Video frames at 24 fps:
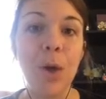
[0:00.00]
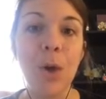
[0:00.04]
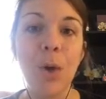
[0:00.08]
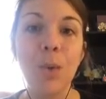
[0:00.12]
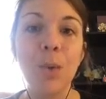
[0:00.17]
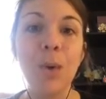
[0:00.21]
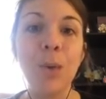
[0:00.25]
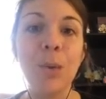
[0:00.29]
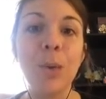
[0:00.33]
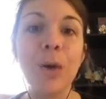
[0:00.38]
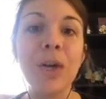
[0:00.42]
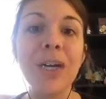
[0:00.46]

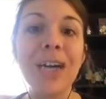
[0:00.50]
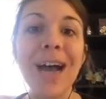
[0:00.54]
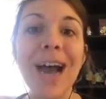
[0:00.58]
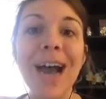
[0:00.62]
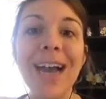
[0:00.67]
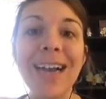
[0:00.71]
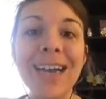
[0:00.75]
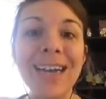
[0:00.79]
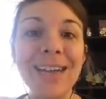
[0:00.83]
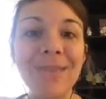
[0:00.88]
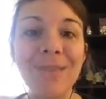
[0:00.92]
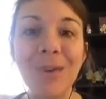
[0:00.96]
We were
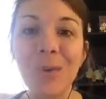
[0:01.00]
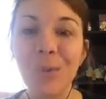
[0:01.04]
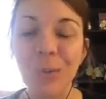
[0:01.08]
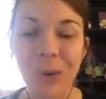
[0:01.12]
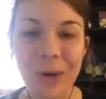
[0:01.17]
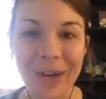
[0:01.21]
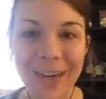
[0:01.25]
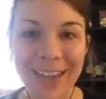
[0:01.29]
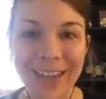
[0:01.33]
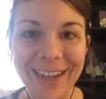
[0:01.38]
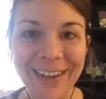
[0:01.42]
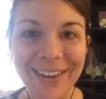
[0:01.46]
not even
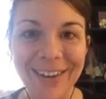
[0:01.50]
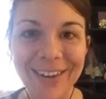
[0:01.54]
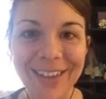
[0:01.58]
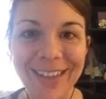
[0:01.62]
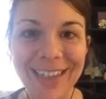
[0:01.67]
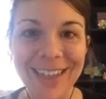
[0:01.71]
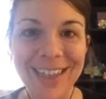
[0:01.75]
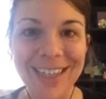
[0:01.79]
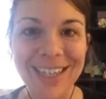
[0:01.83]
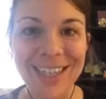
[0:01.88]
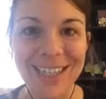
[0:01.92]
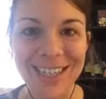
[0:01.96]
working on
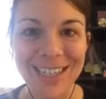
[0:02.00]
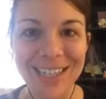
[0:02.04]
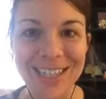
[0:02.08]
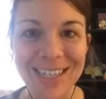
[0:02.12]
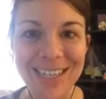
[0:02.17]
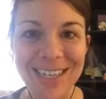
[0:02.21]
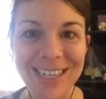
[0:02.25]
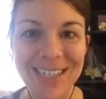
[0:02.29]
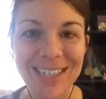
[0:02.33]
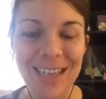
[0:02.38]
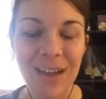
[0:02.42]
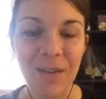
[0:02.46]
the
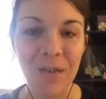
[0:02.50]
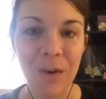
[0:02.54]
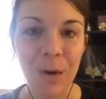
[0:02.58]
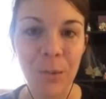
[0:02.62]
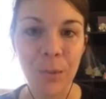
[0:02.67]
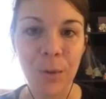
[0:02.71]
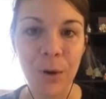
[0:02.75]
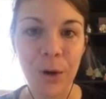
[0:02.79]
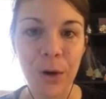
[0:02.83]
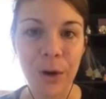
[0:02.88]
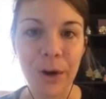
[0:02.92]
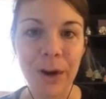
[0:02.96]
logistics of her
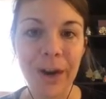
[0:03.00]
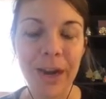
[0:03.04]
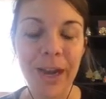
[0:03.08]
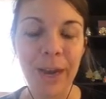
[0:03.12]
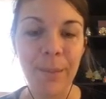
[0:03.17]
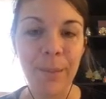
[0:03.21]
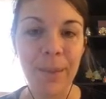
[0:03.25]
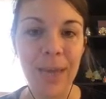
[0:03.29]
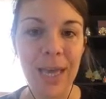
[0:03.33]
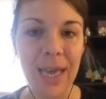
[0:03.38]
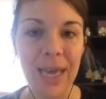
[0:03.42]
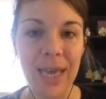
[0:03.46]

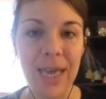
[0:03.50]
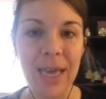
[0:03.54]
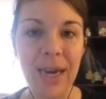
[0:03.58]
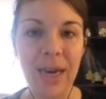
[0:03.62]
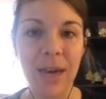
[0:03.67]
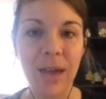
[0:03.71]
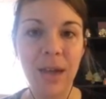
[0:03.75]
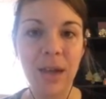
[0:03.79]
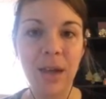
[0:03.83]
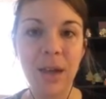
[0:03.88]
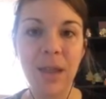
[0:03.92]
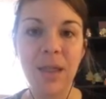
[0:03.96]
program
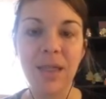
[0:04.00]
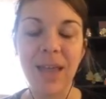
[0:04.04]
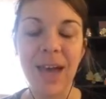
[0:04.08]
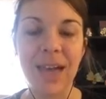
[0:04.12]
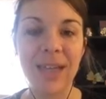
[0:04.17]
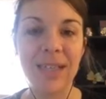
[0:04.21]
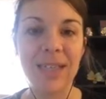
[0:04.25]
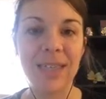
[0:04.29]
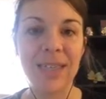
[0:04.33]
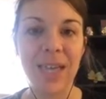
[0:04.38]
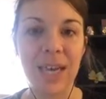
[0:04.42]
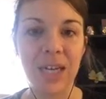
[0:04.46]
in
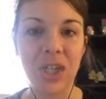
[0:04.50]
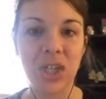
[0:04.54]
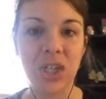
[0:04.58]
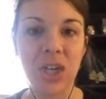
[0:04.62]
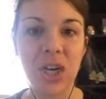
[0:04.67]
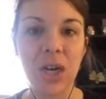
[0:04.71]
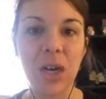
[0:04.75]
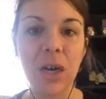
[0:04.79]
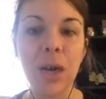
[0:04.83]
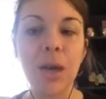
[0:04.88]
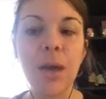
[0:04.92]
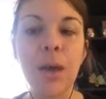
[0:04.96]
that
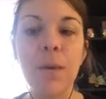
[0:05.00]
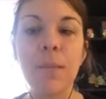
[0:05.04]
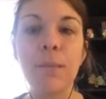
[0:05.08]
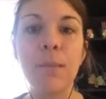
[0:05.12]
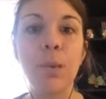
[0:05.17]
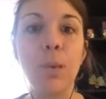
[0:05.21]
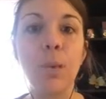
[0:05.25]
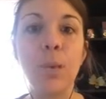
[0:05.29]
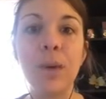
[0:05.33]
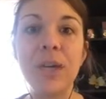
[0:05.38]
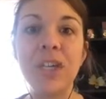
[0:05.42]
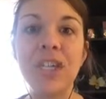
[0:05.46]
session.
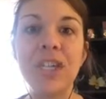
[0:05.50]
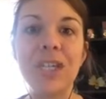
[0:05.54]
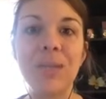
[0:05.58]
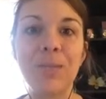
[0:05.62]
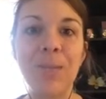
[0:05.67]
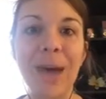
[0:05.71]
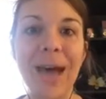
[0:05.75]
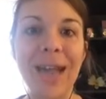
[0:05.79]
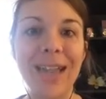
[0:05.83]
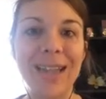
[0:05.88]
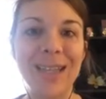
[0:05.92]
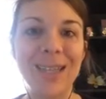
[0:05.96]
We just
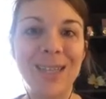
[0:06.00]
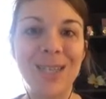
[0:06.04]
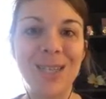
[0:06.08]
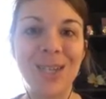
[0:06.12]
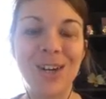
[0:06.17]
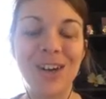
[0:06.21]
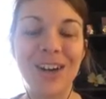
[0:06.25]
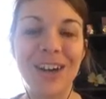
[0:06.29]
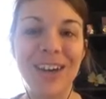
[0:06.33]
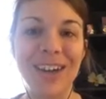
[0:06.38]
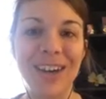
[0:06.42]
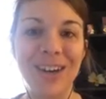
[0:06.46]
balanced
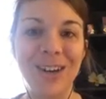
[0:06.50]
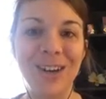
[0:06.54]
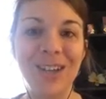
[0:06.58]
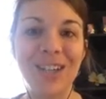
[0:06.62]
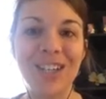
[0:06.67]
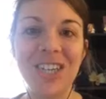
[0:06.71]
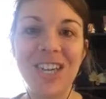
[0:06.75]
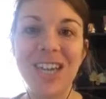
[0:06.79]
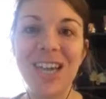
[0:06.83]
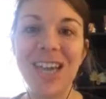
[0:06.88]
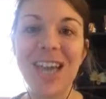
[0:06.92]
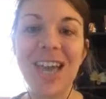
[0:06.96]
her
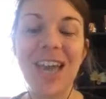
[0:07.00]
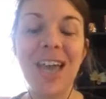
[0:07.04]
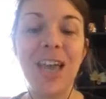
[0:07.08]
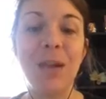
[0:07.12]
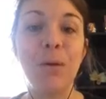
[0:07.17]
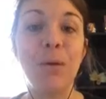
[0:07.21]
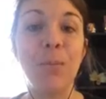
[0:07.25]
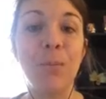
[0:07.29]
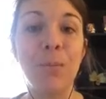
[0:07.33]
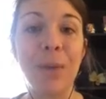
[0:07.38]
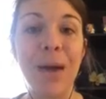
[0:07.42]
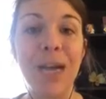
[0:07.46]
energy,
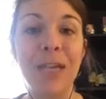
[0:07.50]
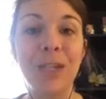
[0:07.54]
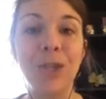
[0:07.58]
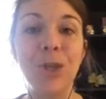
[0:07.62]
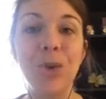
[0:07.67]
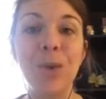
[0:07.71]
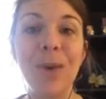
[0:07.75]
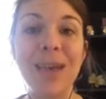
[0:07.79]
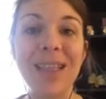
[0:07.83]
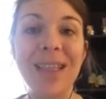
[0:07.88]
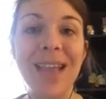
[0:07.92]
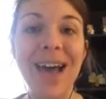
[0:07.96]
and by
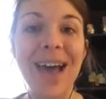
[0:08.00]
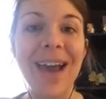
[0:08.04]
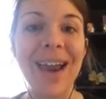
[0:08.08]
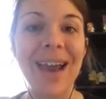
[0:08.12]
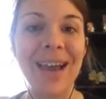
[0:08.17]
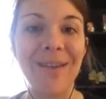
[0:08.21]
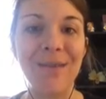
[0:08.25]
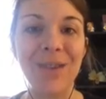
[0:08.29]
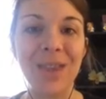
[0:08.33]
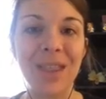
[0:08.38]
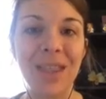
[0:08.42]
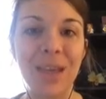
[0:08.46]
doing that,
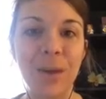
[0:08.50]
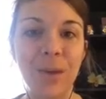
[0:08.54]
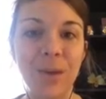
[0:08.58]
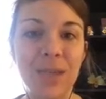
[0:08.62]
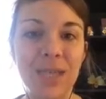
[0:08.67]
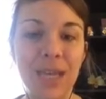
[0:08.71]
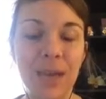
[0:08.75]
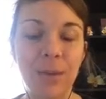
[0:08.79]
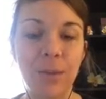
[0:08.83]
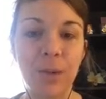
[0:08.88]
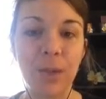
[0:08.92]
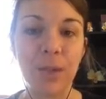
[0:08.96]
everything was
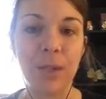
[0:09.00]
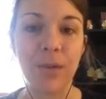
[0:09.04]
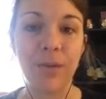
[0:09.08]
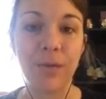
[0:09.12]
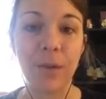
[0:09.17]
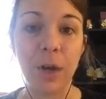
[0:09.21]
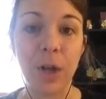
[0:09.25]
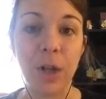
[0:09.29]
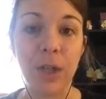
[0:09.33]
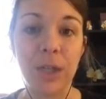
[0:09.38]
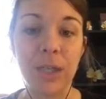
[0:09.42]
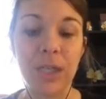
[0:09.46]
able to
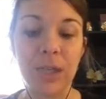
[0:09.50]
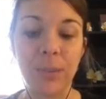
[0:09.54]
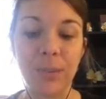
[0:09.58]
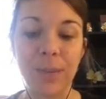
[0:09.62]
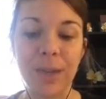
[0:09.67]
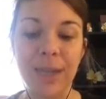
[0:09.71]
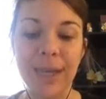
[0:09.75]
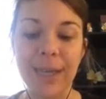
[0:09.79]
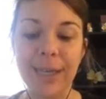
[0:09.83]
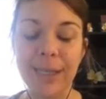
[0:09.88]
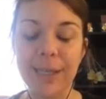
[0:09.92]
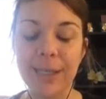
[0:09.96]
fall into
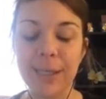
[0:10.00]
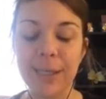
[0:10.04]
place.